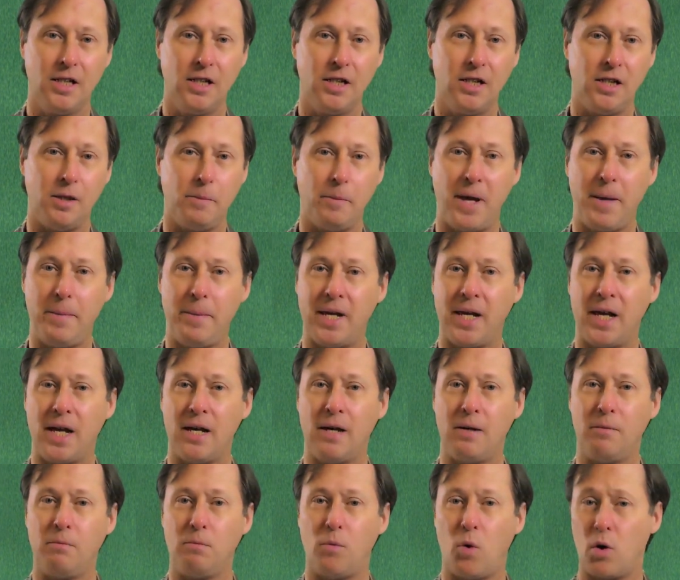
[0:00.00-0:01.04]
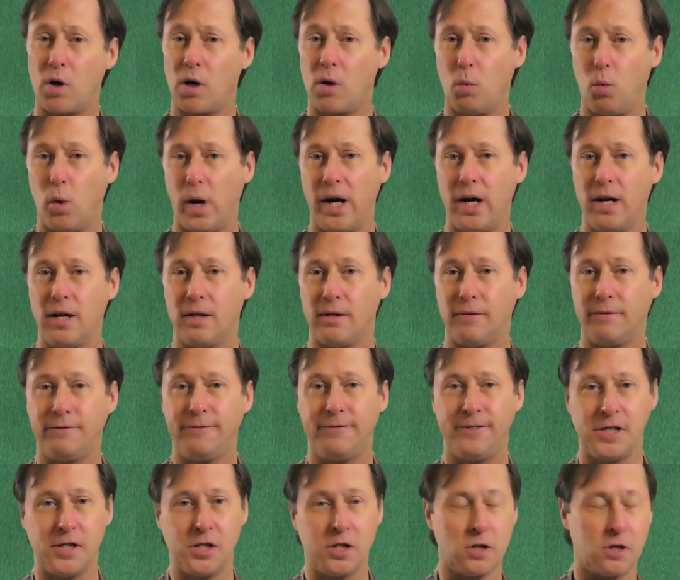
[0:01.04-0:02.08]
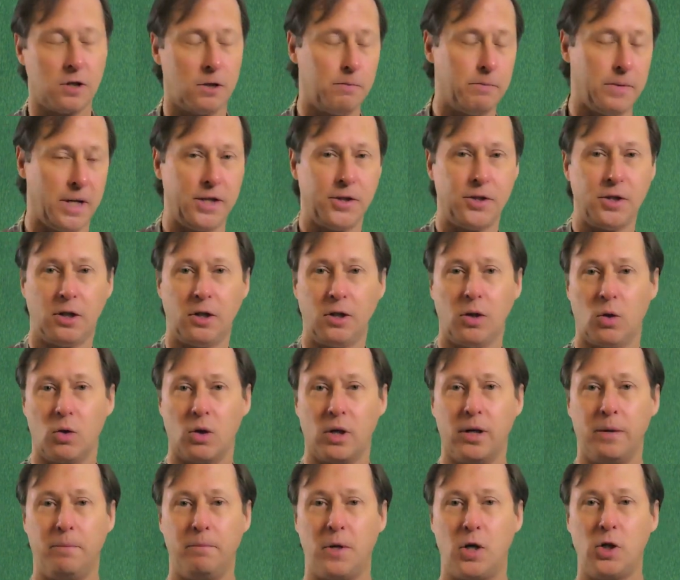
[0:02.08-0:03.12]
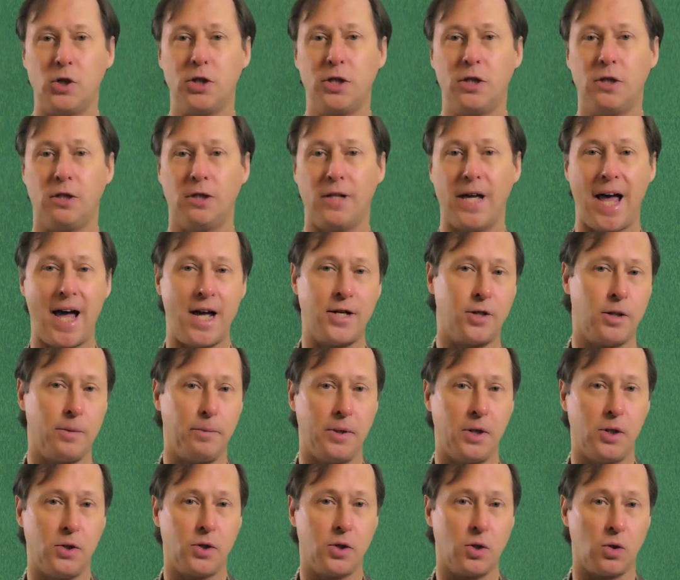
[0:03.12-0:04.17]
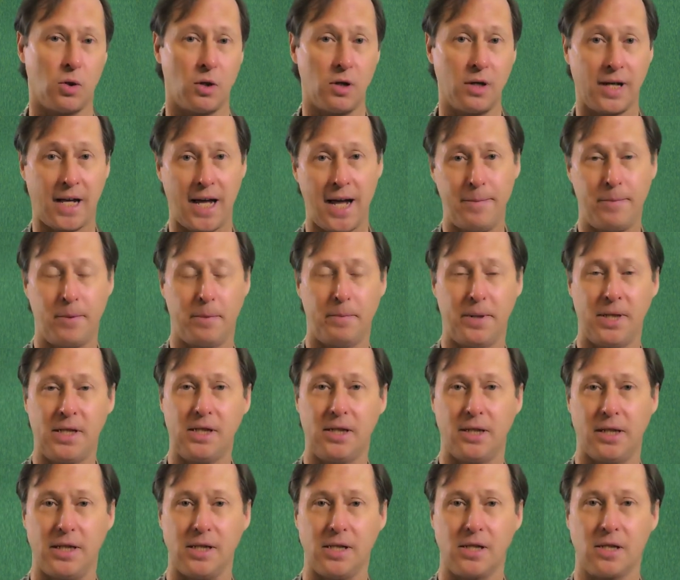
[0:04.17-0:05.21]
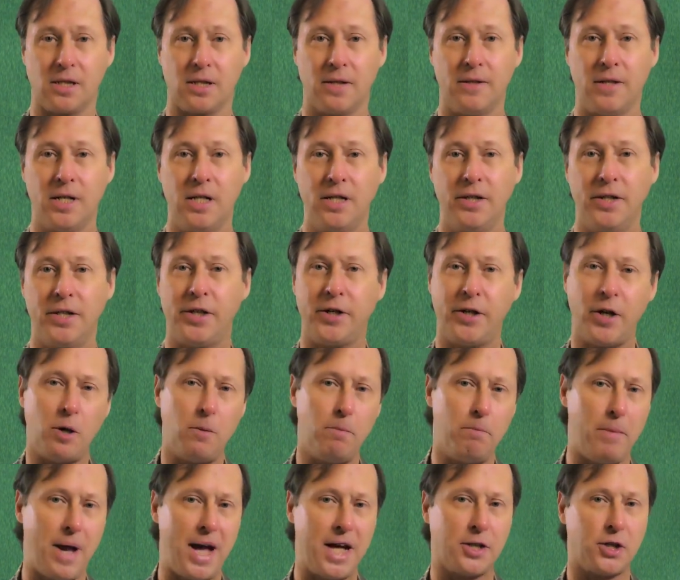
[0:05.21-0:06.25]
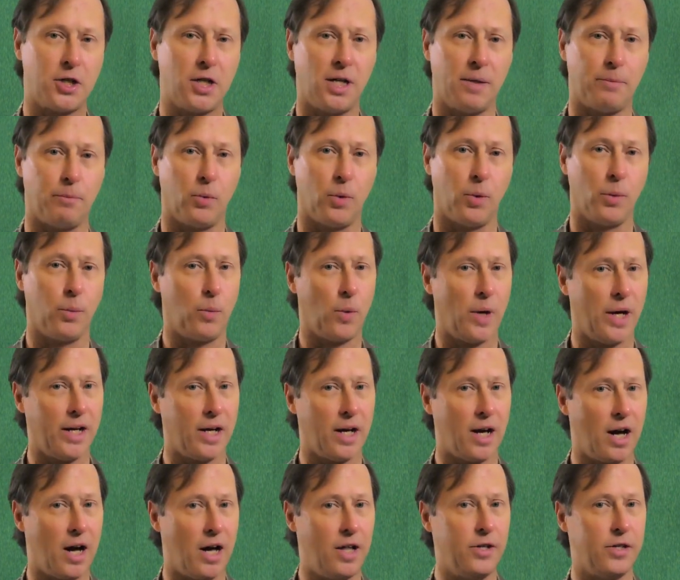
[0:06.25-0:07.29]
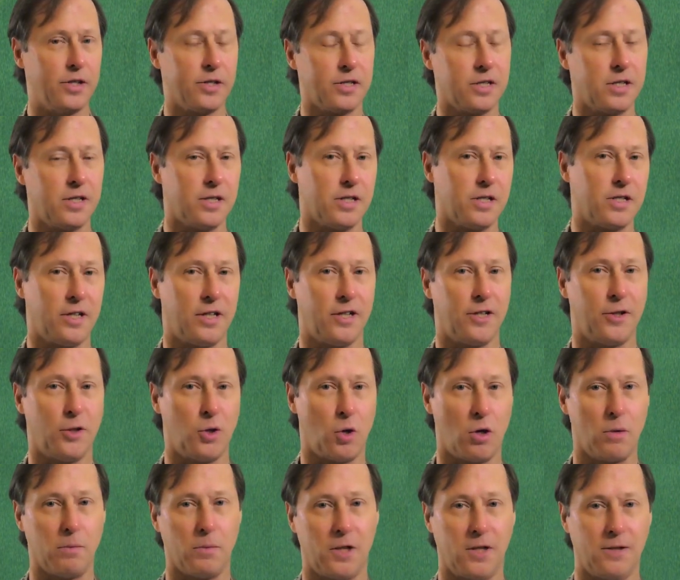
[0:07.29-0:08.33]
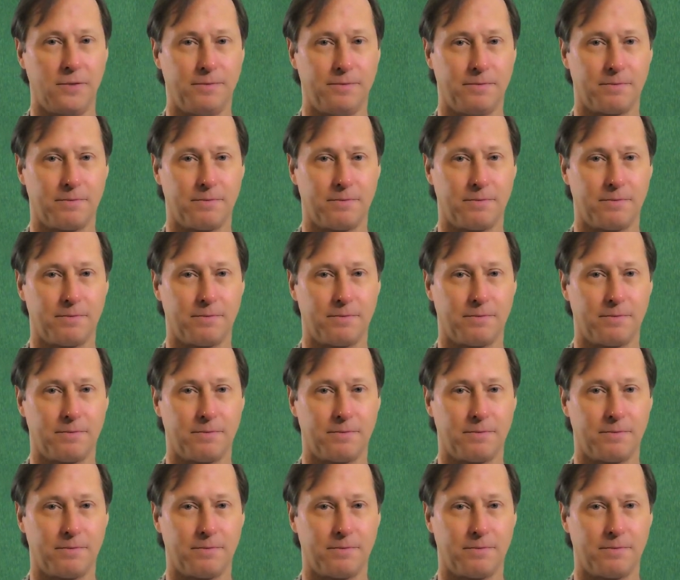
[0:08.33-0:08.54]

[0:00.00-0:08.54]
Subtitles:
You may become more aware of physical, mental, or emotional attributes or capabilities that don't match up with what others consider normal.